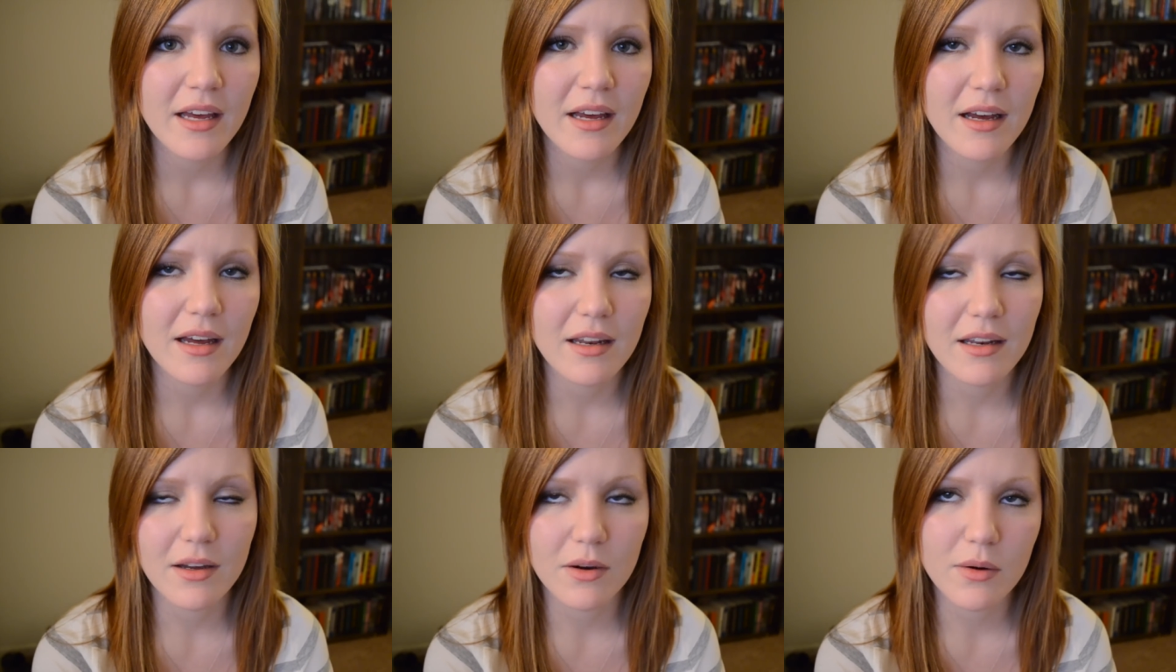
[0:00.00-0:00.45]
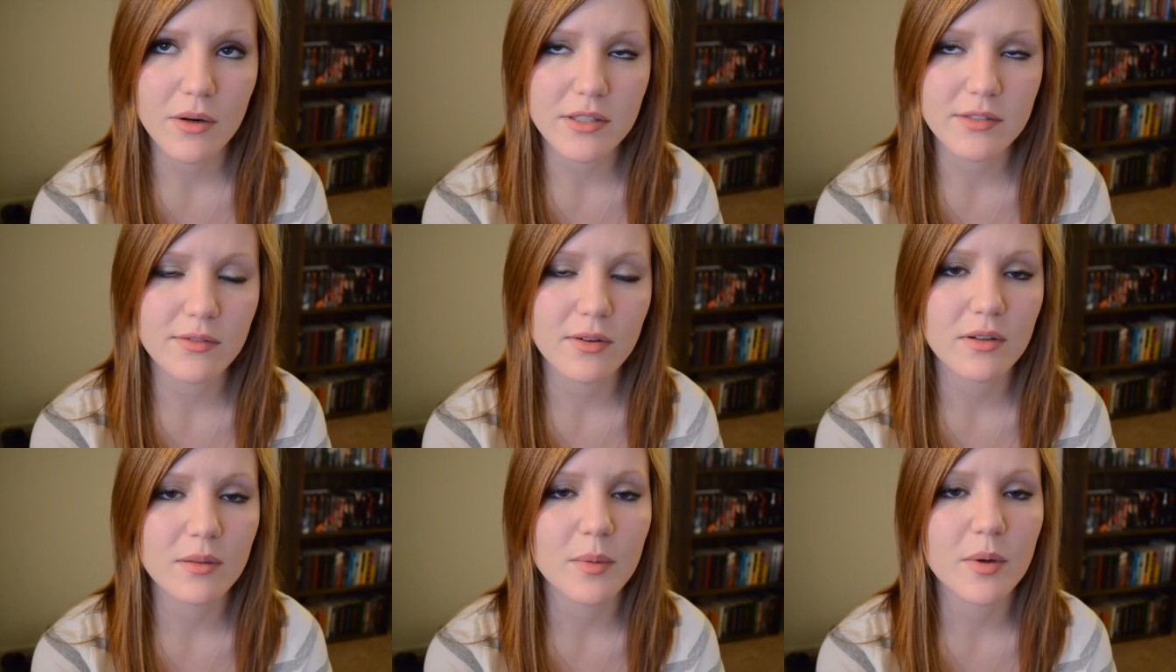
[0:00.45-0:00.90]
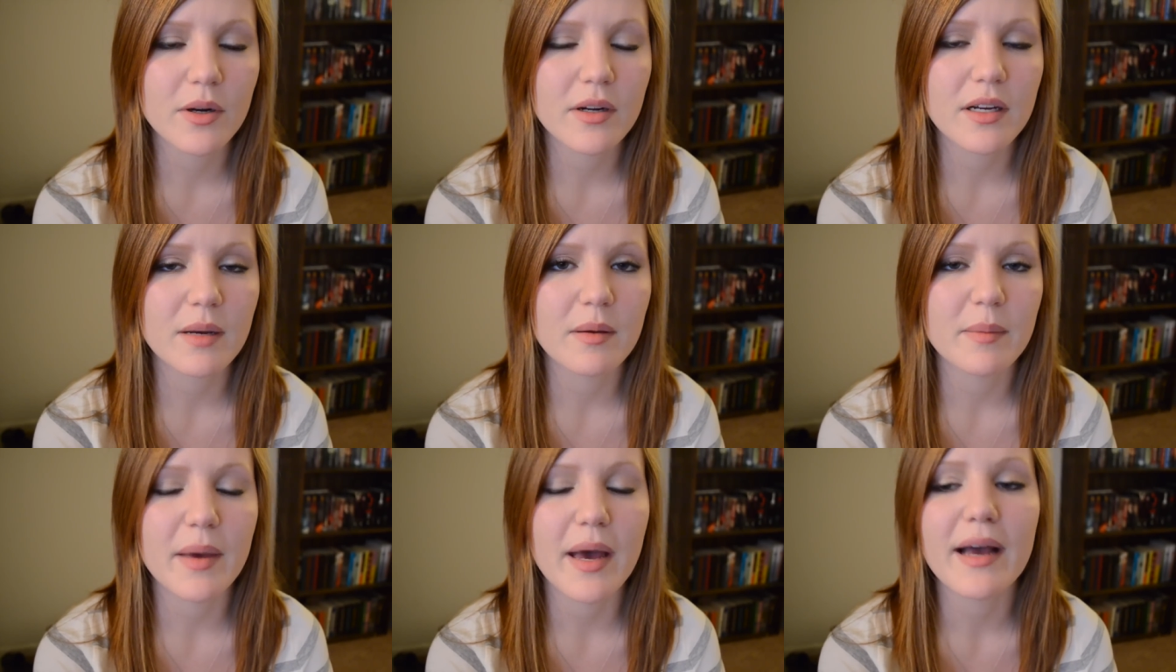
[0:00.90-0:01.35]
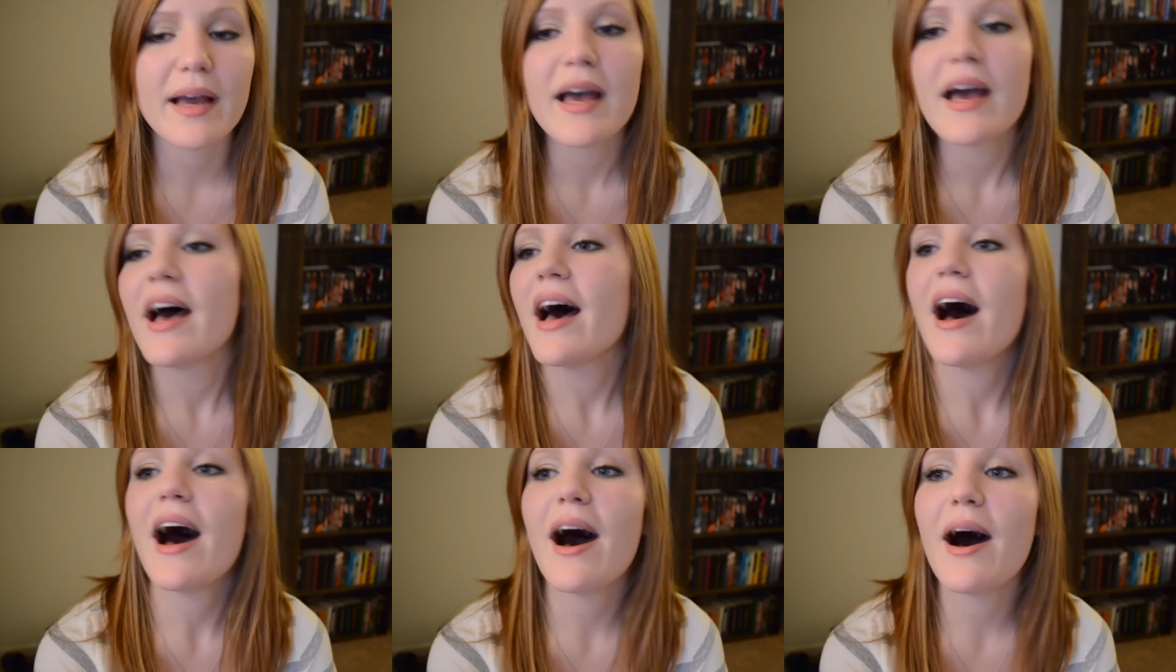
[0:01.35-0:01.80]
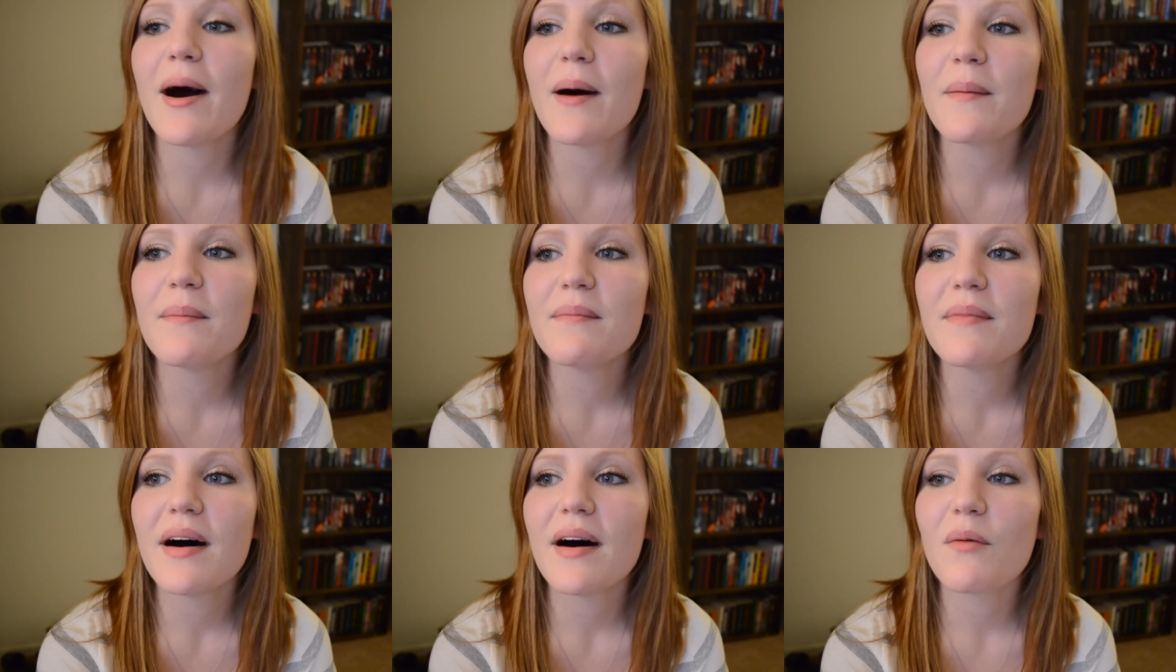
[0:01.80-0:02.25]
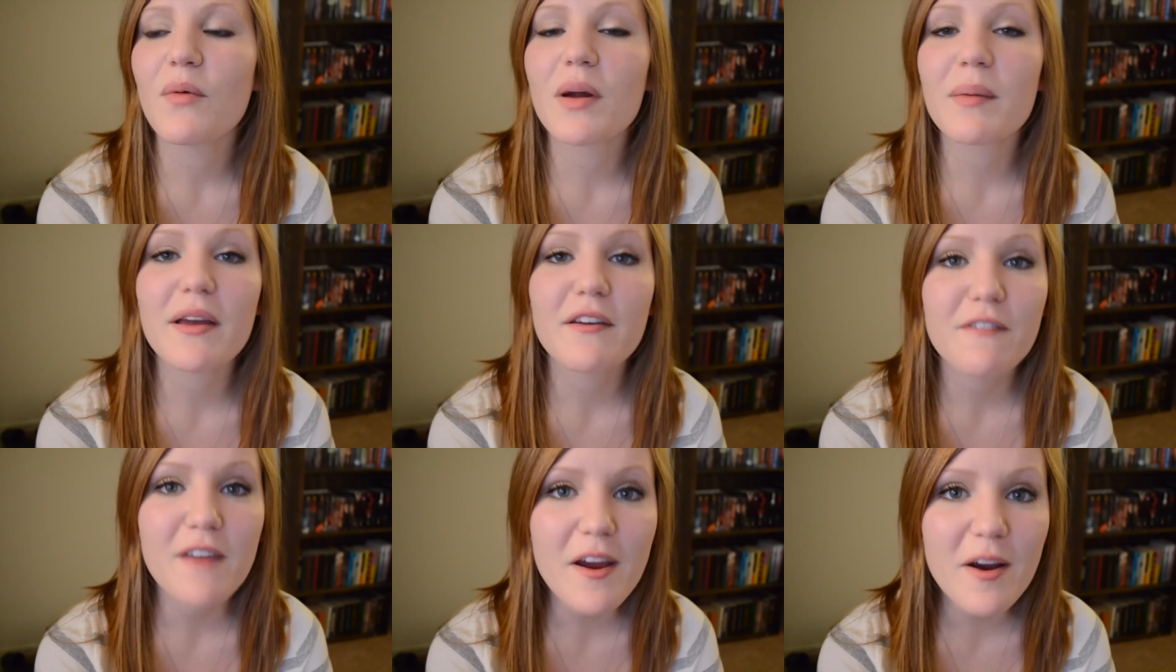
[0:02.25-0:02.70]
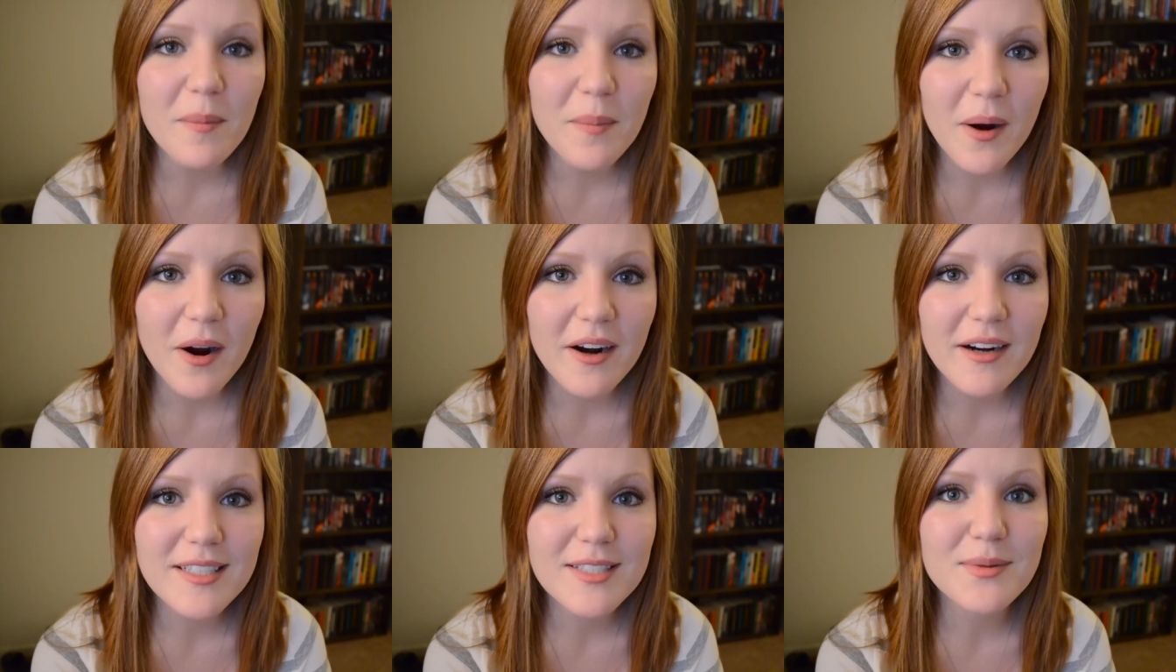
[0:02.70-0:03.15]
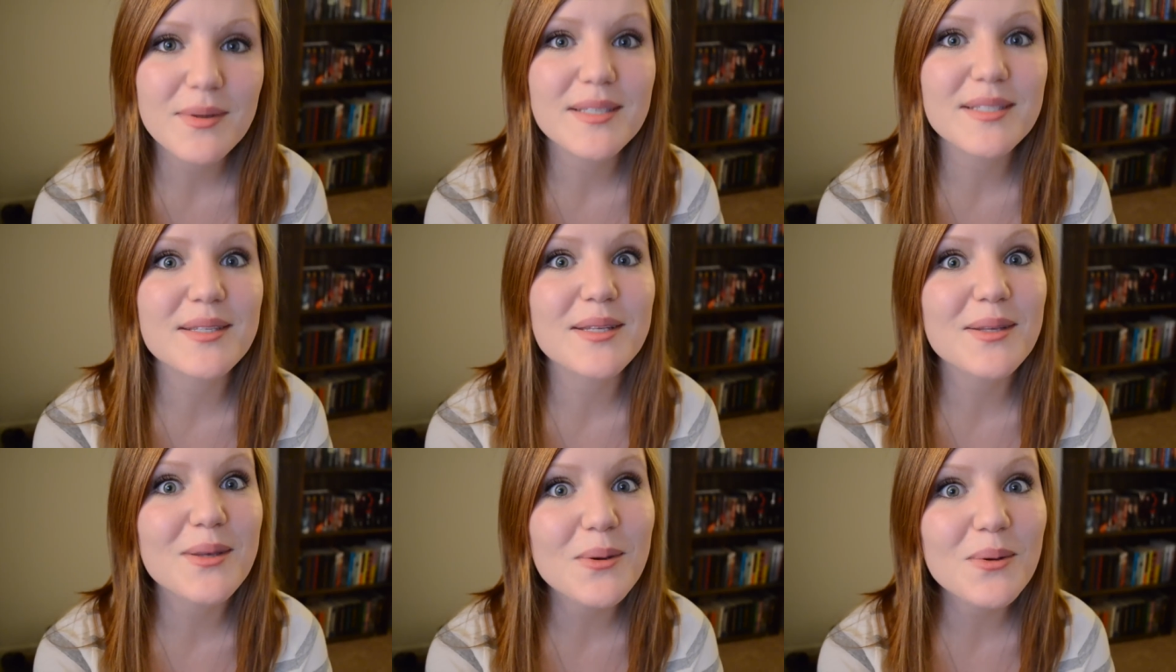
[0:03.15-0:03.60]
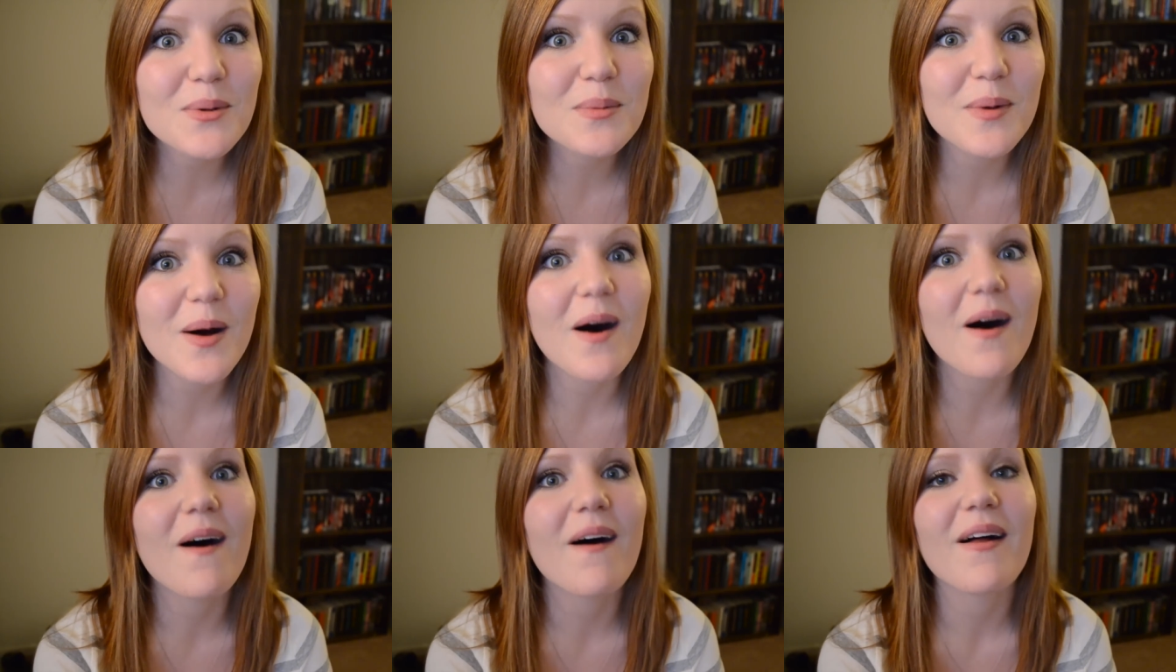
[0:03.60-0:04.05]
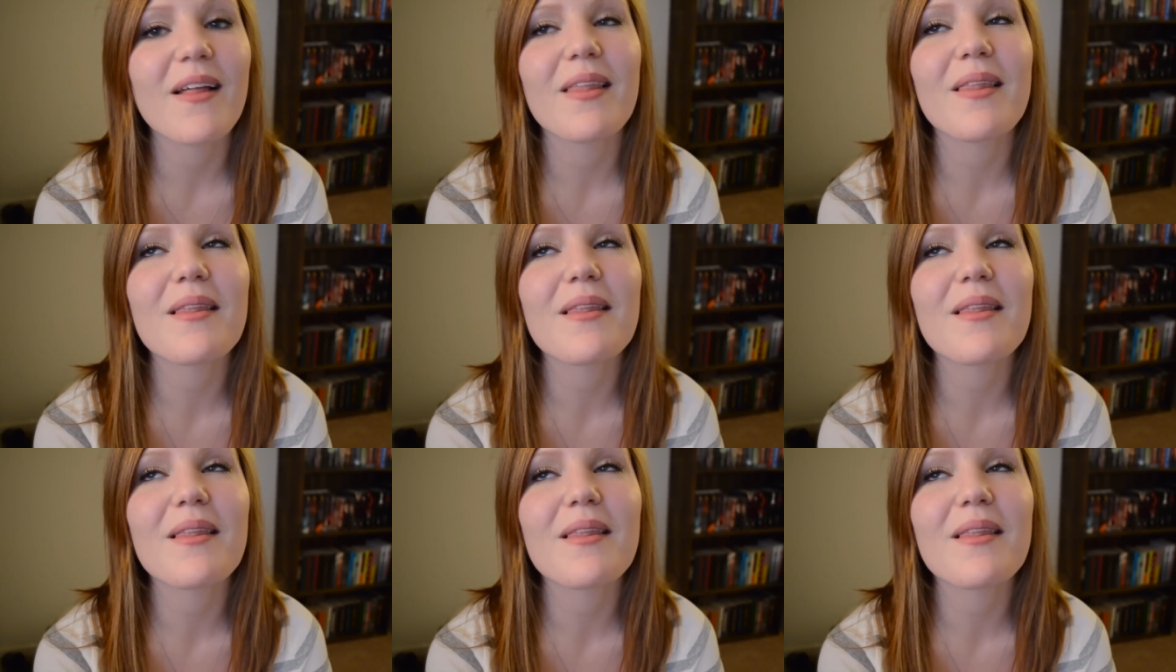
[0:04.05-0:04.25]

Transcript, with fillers: and of course Voldemort coming back. One of my favorite parts was the Yule Ball.